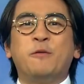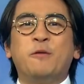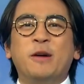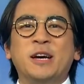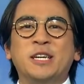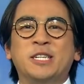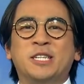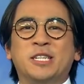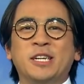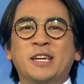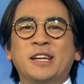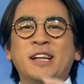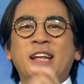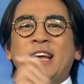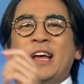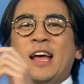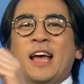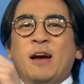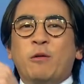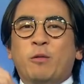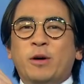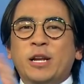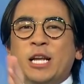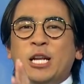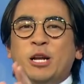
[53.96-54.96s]
question,
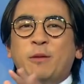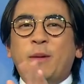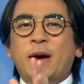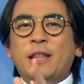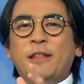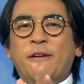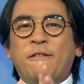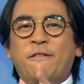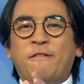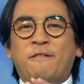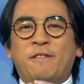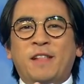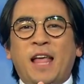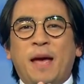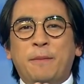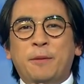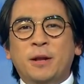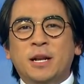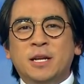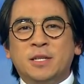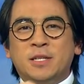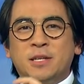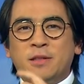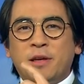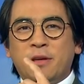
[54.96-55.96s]
what do you do about the
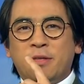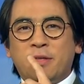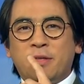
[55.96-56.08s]
flappiness of the